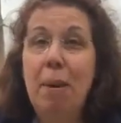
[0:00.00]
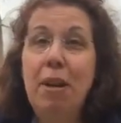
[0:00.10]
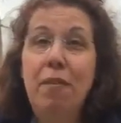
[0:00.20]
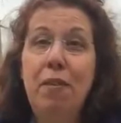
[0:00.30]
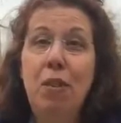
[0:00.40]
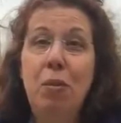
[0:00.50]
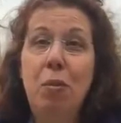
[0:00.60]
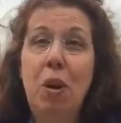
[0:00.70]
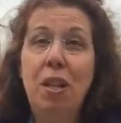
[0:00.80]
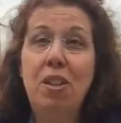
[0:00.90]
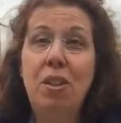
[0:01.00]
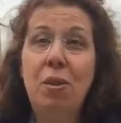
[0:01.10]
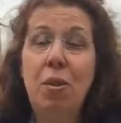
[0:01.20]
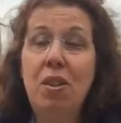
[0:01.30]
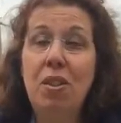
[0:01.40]
But if you want
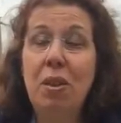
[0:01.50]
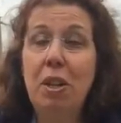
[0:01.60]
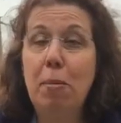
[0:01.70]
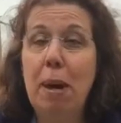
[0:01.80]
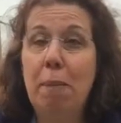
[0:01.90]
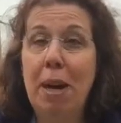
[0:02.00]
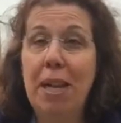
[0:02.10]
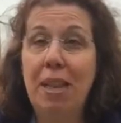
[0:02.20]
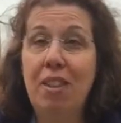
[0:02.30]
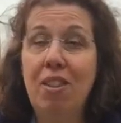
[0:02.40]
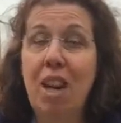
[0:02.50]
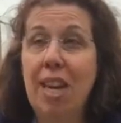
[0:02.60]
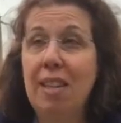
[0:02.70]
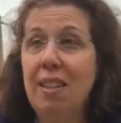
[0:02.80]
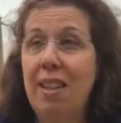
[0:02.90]
to also hear about my little
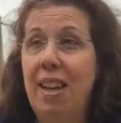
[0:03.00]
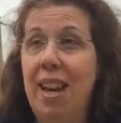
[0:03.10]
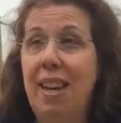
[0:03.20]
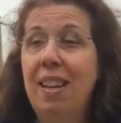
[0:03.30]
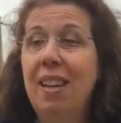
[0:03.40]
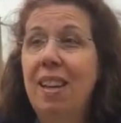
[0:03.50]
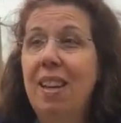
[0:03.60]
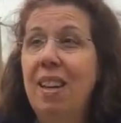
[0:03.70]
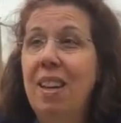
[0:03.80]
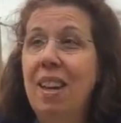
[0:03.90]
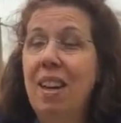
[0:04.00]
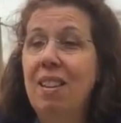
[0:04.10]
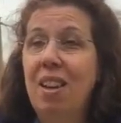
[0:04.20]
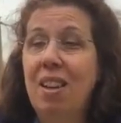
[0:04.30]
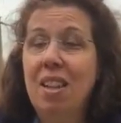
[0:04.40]
hike today, I'll
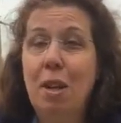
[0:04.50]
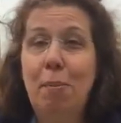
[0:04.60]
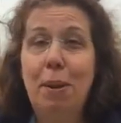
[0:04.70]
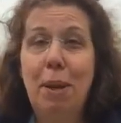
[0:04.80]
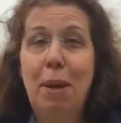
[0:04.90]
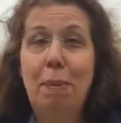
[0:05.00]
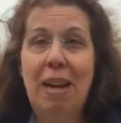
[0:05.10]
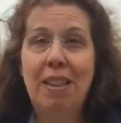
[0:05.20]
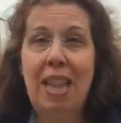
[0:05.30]
talk a little bit about